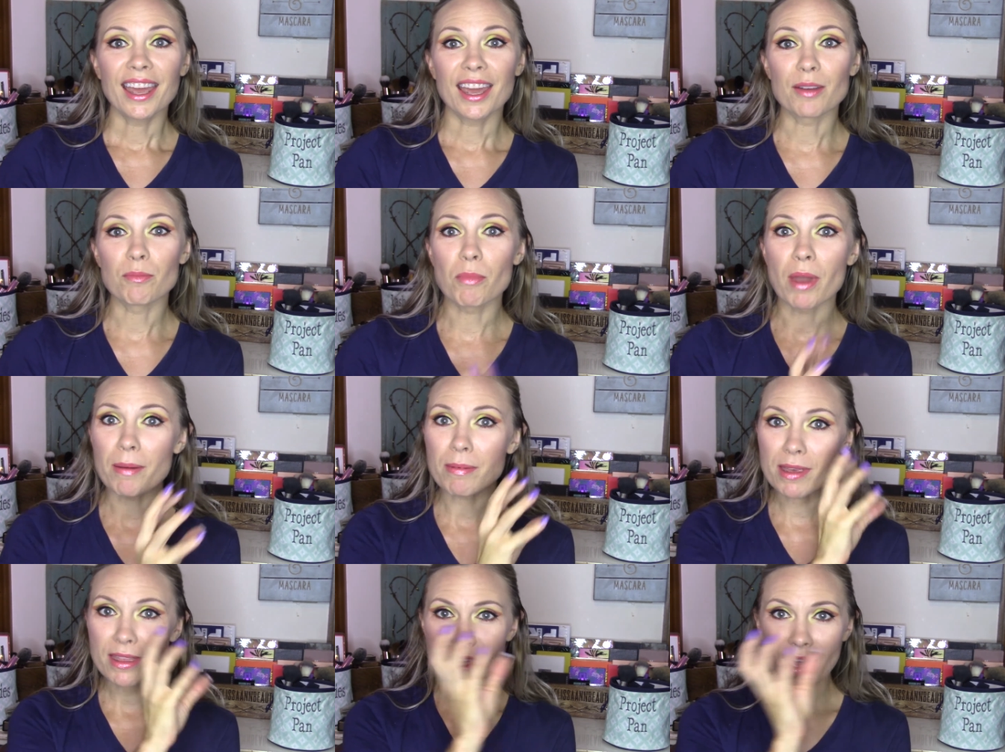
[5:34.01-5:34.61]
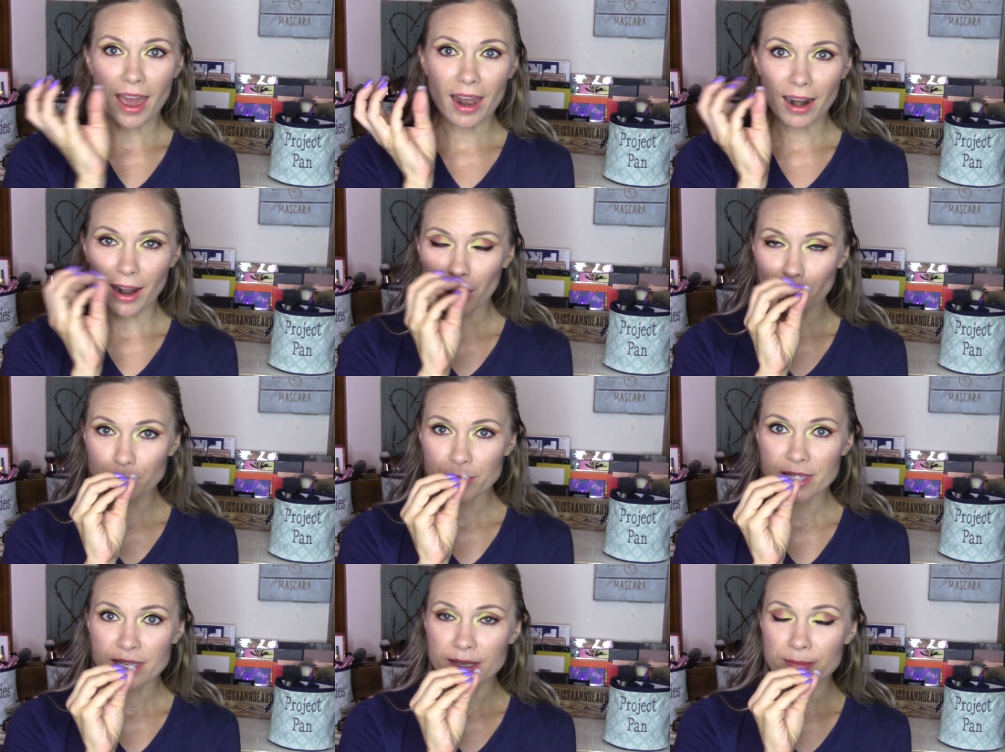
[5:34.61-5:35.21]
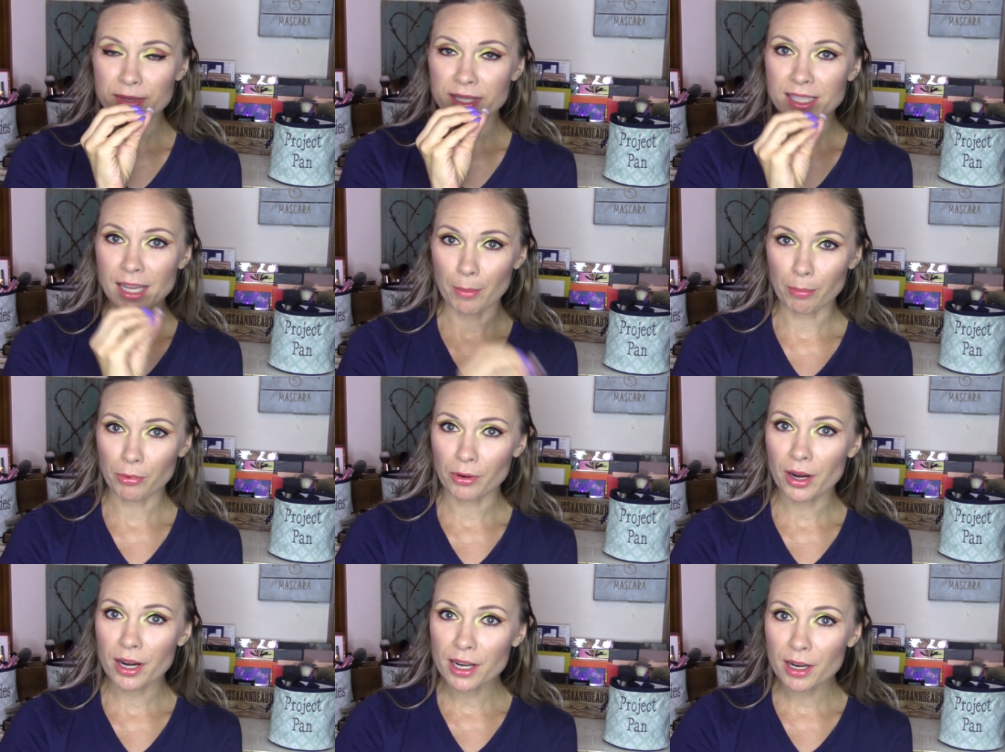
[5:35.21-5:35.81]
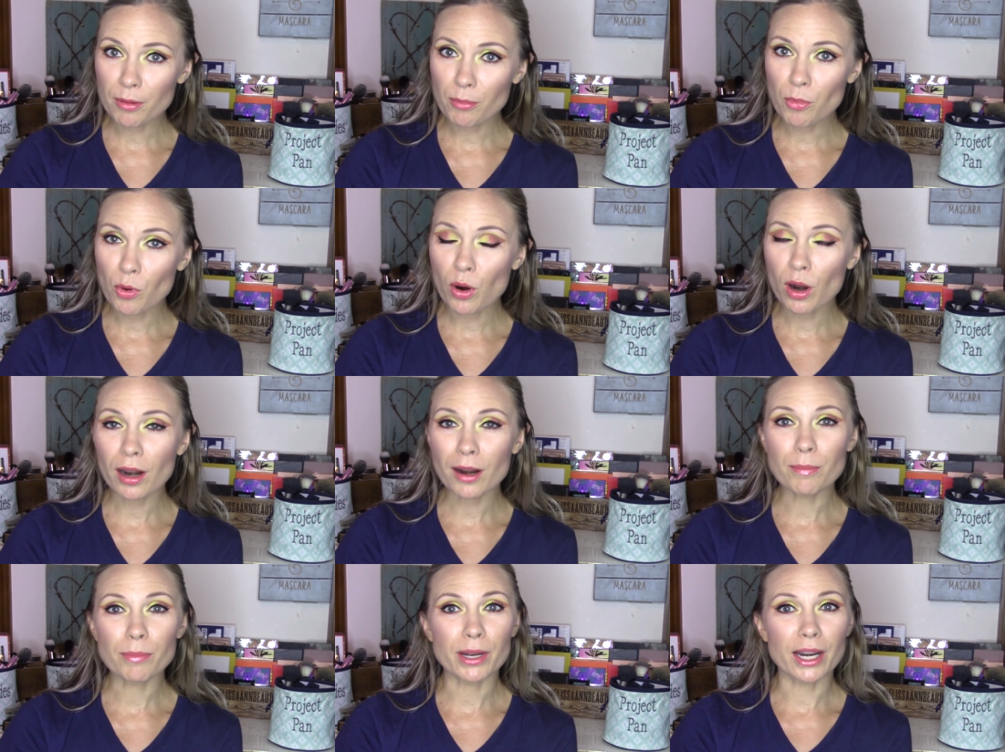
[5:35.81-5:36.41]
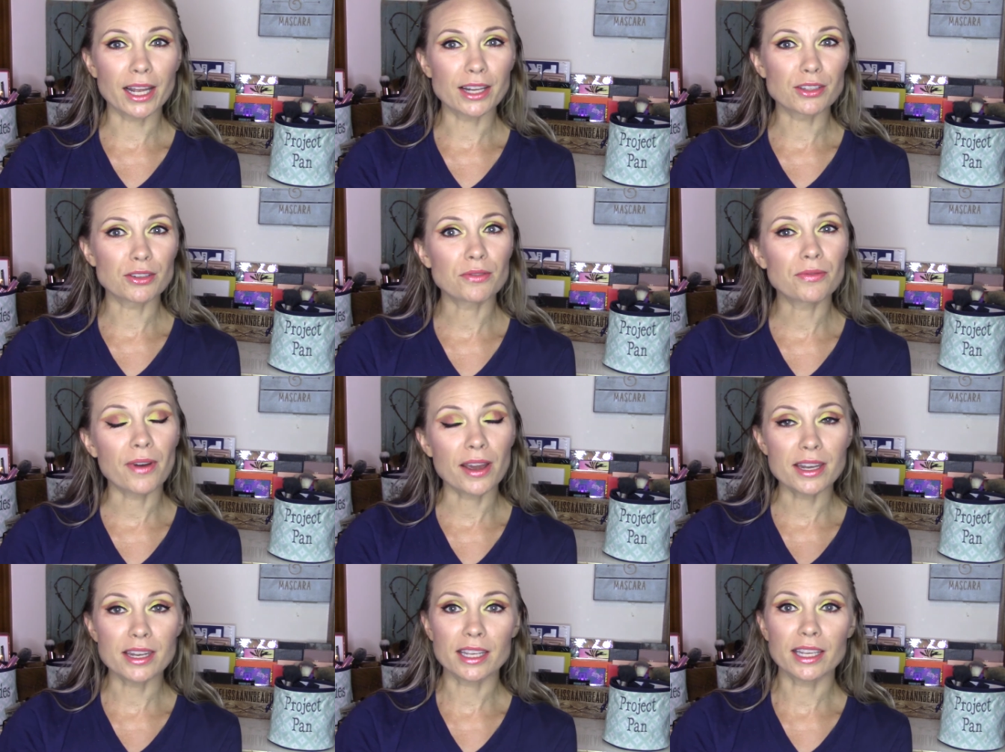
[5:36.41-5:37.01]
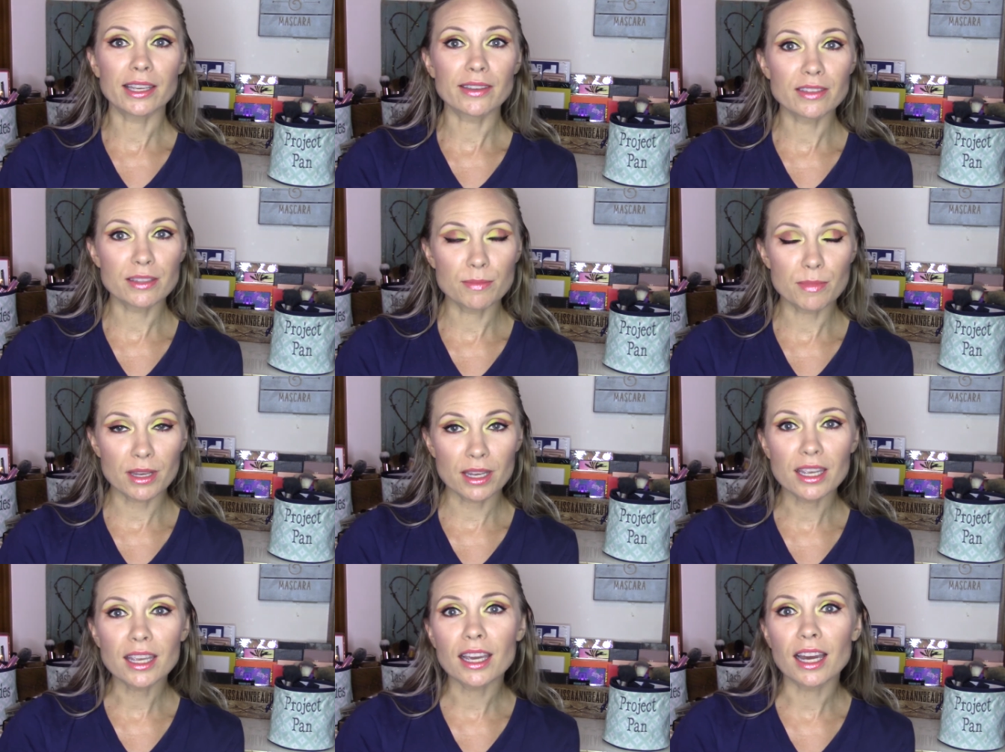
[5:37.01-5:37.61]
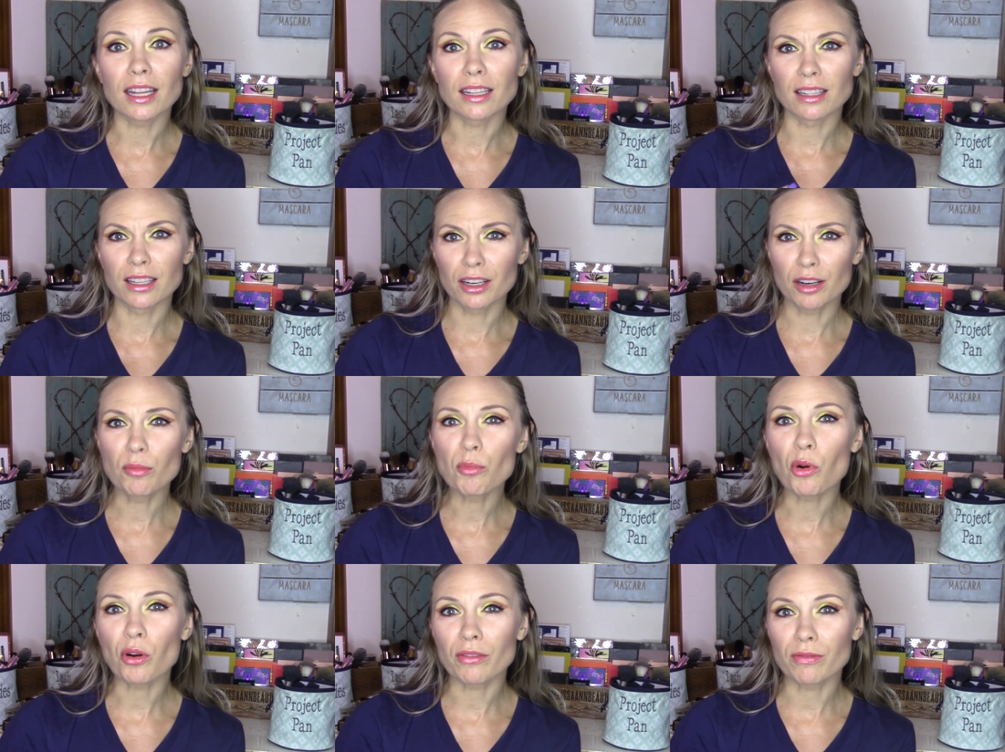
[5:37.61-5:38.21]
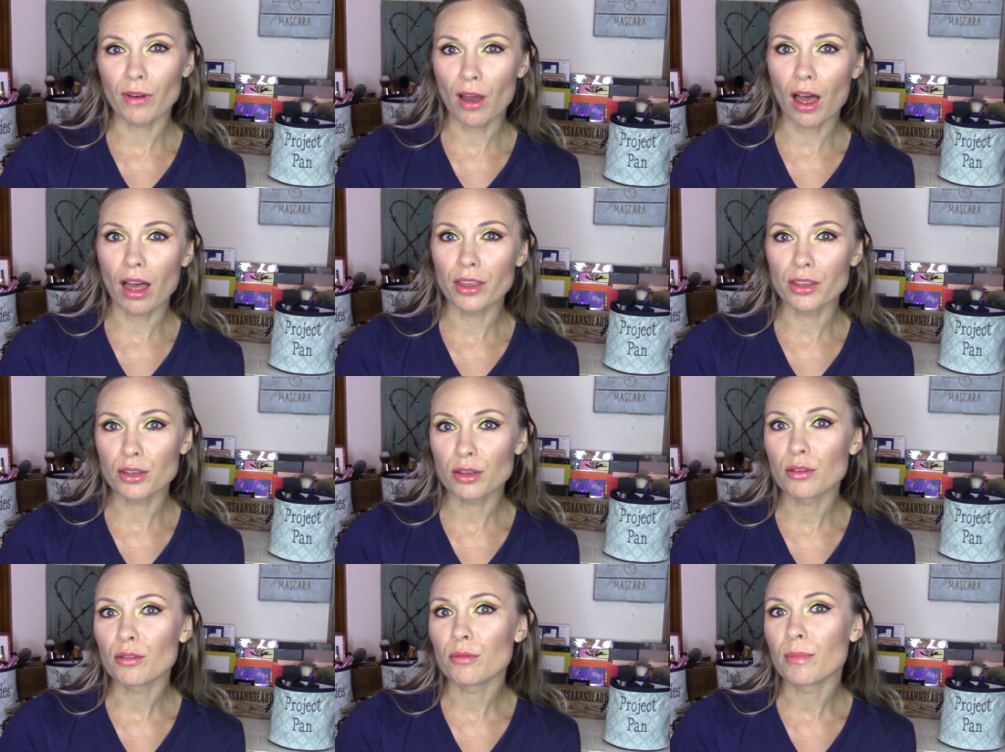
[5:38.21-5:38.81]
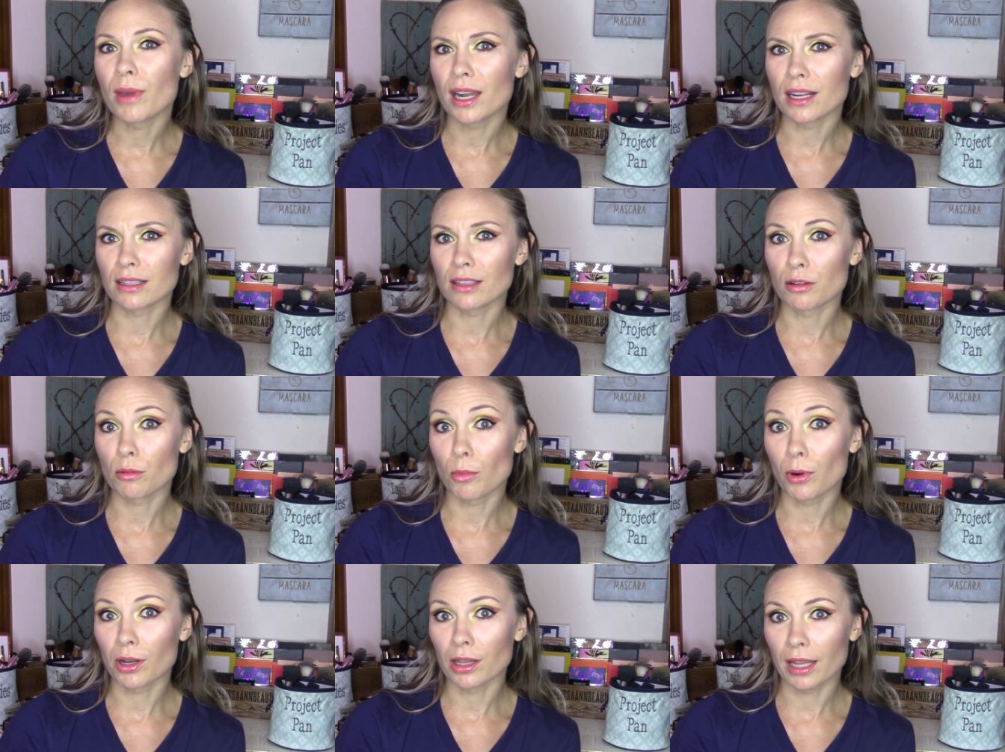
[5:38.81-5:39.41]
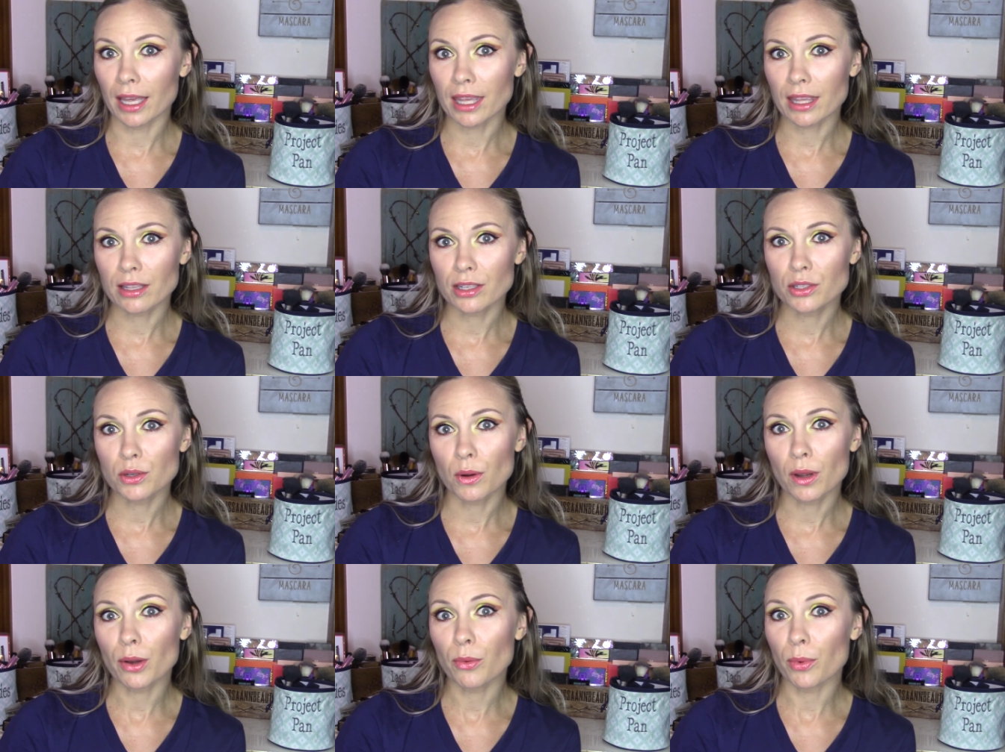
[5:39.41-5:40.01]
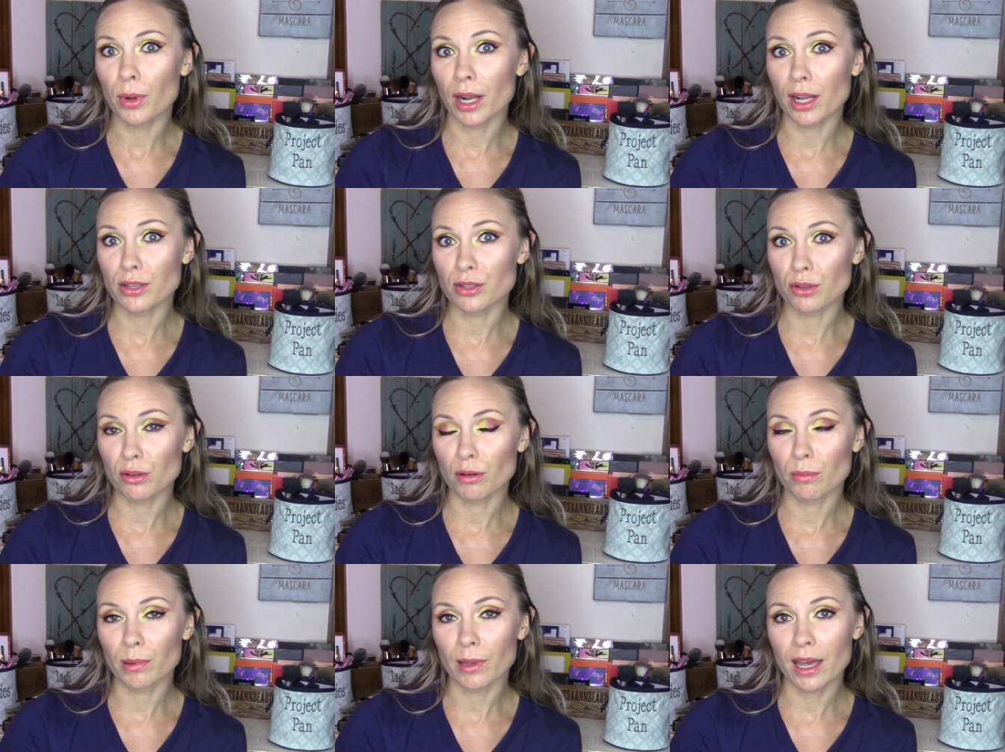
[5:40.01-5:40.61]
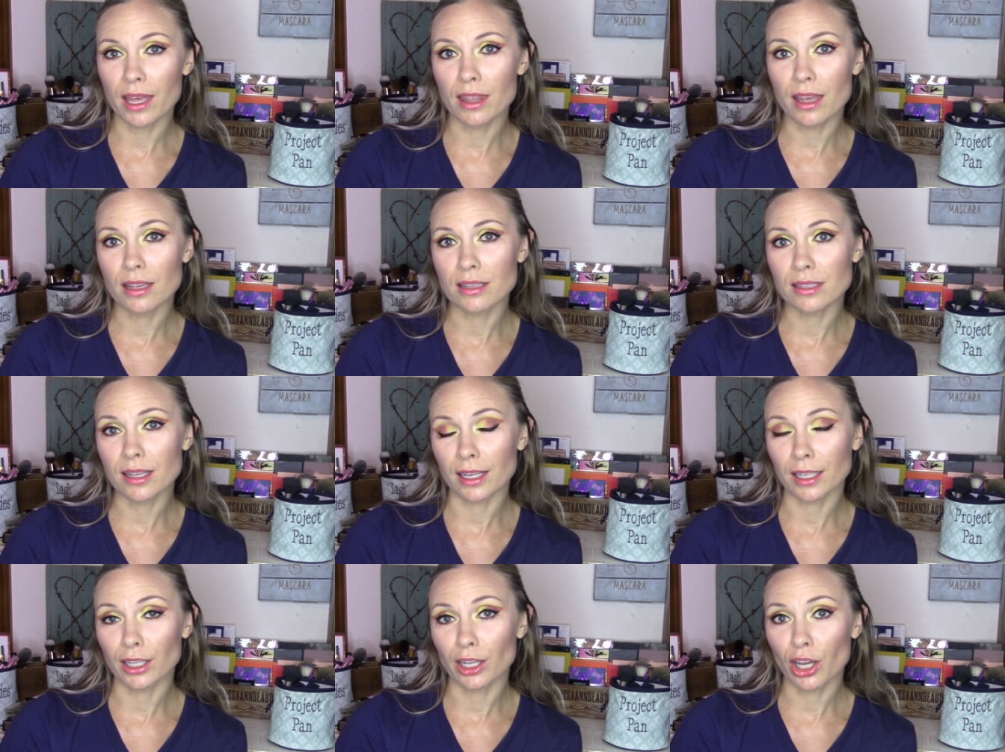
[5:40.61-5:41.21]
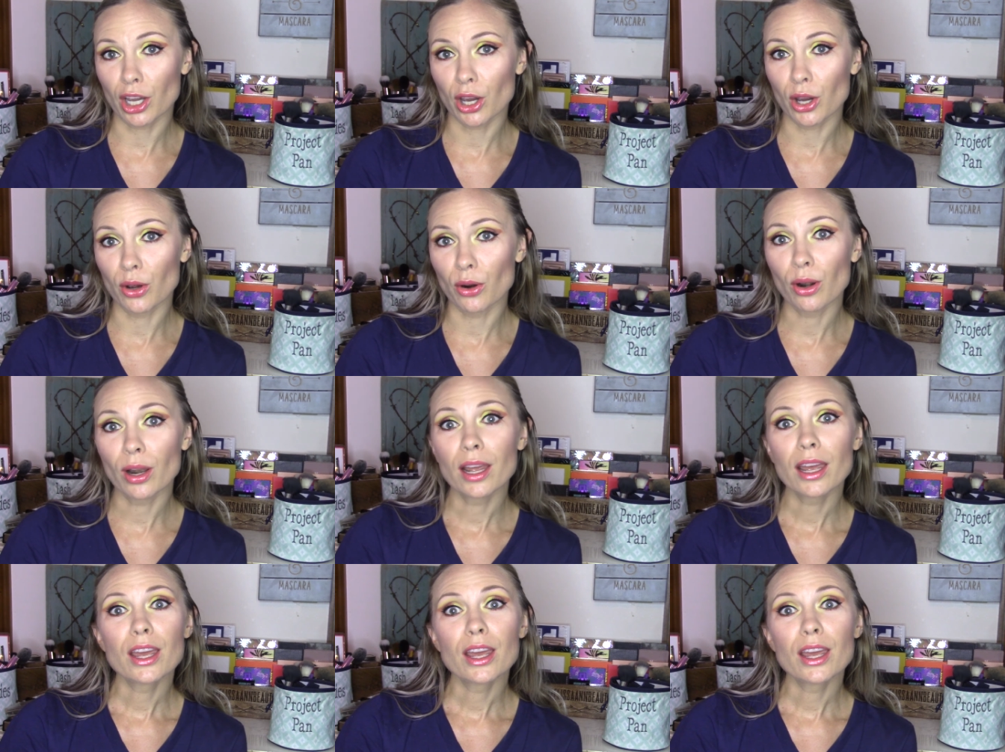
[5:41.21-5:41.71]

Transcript: And maybe that helps separate it more, but I do find it gives me a little more volume and a little more length to it when I do apply that second coat.